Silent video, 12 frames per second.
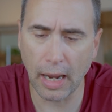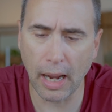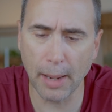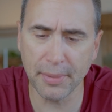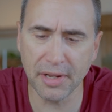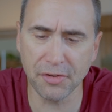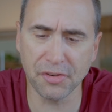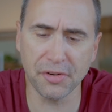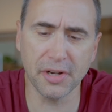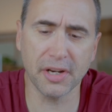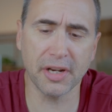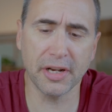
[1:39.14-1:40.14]
I'm
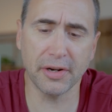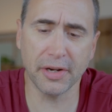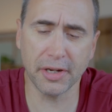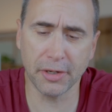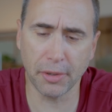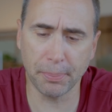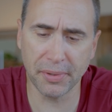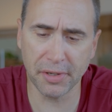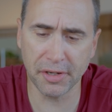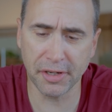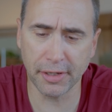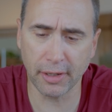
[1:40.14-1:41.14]
interested in hearing your
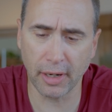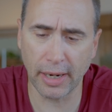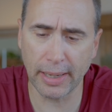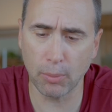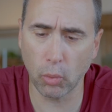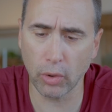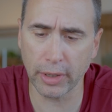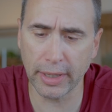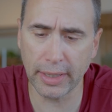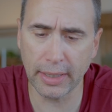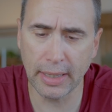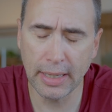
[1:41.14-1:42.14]
opinion here. I am
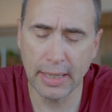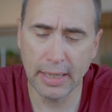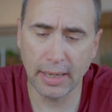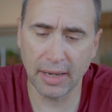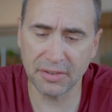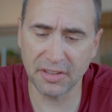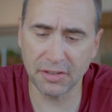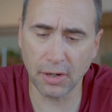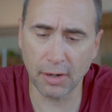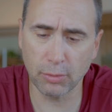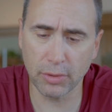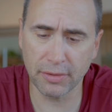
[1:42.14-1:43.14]
working as a
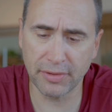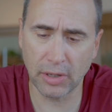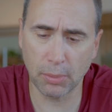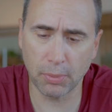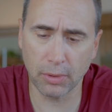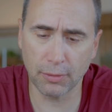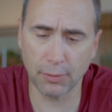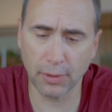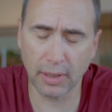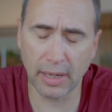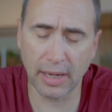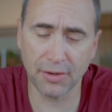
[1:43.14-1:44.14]
software developer
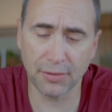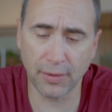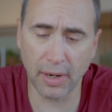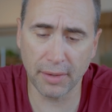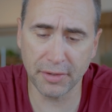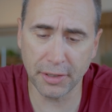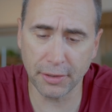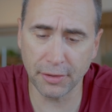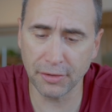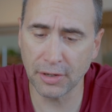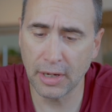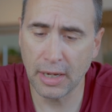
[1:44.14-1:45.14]
for the last five
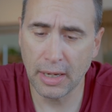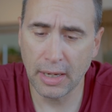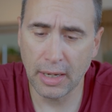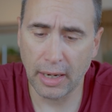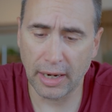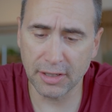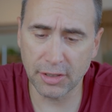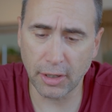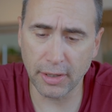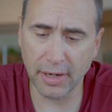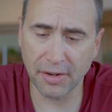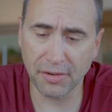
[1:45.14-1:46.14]
years. I
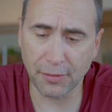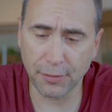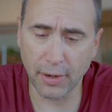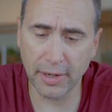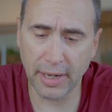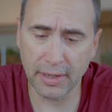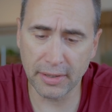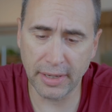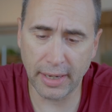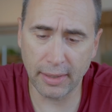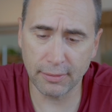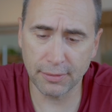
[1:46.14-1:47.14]
started as a front end
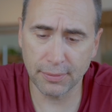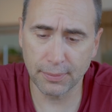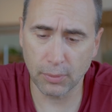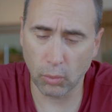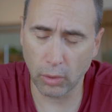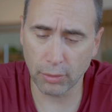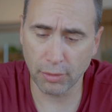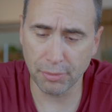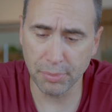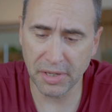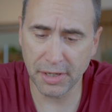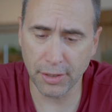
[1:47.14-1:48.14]
dev, worked with
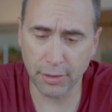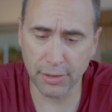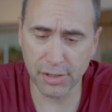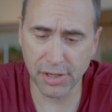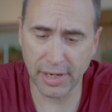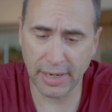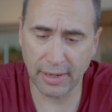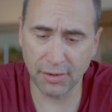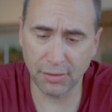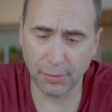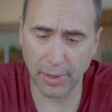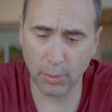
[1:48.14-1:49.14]
Meteor
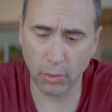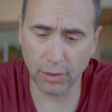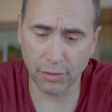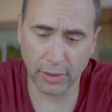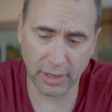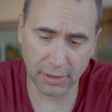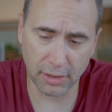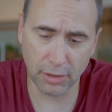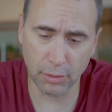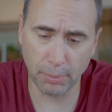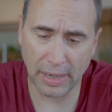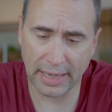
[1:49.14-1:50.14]
JS framework, so I got to
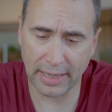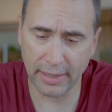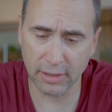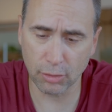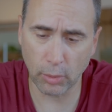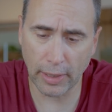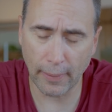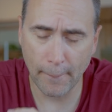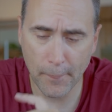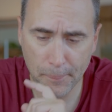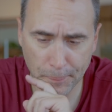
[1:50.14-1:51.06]
do back-end as well.